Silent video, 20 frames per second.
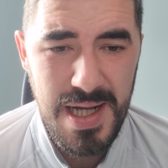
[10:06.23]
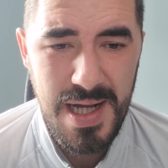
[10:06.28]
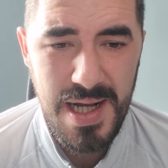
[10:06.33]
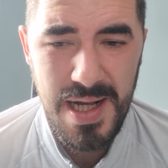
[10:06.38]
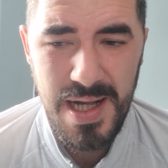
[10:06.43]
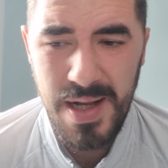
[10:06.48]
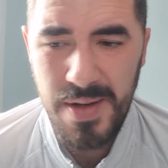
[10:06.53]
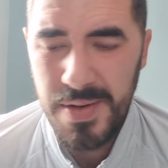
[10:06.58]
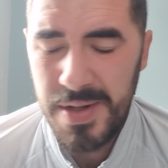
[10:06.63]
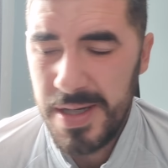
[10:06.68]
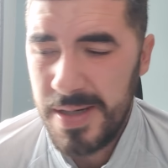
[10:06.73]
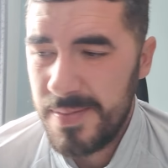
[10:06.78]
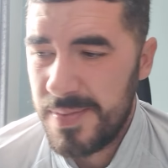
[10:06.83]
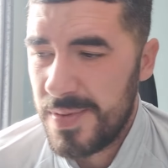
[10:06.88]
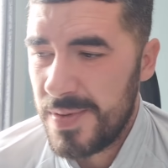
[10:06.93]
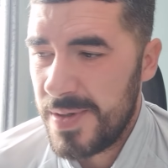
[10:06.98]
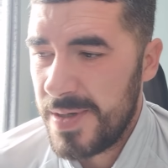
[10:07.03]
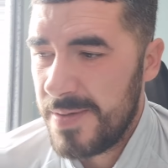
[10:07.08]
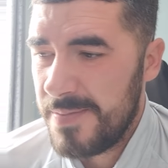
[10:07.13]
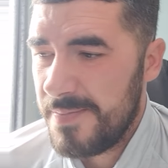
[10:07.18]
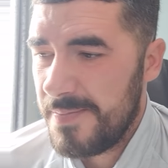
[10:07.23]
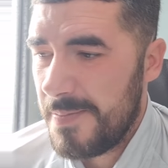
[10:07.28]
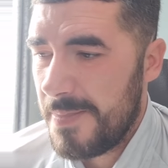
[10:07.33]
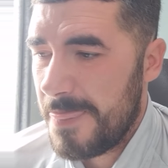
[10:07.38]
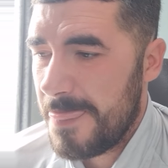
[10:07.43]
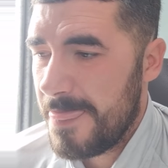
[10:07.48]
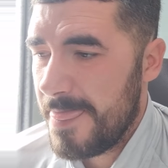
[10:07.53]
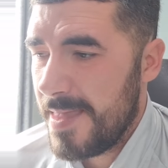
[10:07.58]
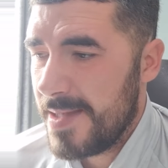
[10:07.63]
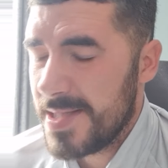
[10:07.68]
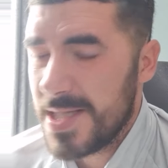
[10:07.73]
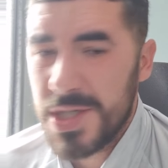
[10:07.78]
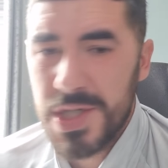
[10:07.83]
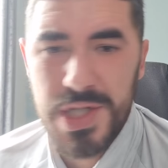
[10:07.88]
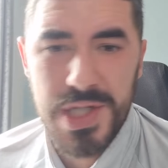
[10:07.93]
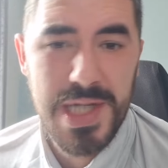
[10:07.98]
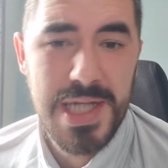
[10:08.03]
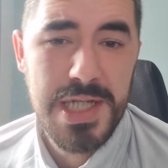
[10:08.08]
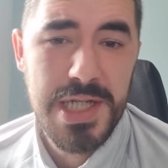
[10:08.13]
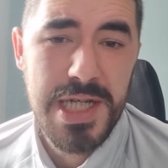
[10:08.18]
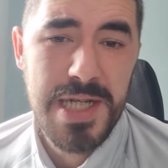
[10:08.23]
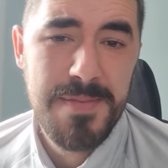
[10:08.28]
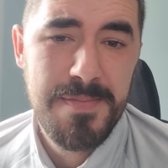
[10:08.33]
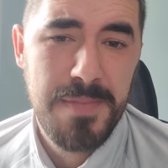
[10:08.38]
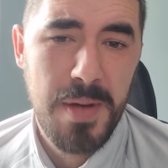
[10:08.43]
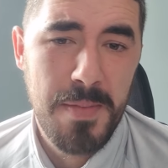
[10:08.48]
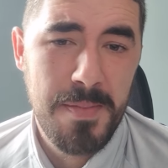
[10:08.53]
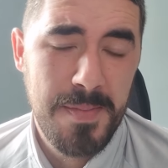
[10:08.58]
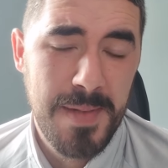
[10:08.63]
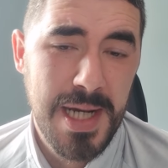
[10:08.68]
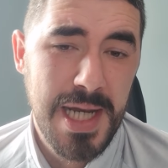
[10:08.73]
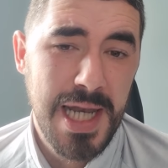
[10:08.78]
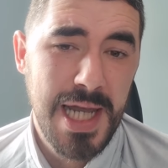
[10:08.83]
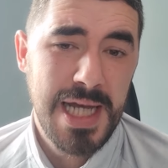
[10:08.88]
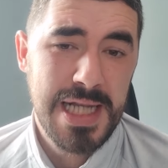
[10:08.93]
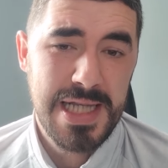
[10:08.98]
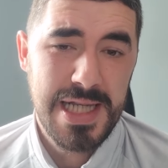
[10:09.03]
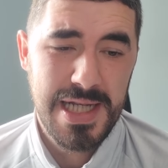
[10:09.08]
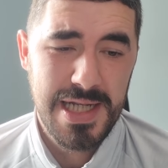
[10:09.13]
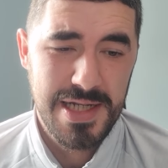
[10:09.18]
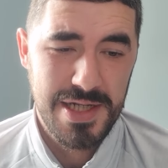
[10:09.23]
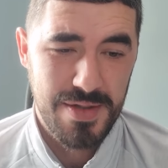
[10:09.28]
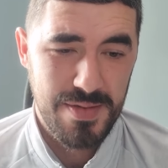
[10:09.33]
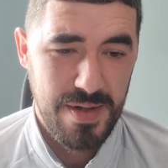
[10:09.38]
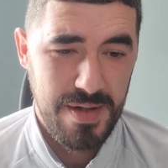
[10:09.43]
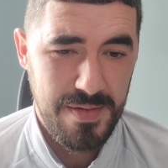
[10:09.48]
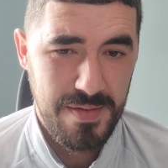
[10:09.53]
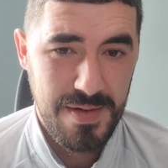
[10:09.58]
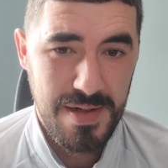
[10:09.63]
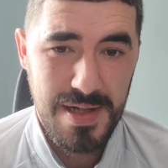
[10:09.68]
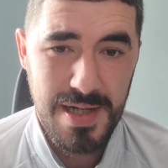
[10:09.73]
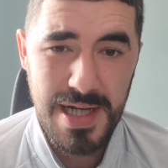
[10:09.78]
How can I put it? The snitchy bumbleclad thing as well.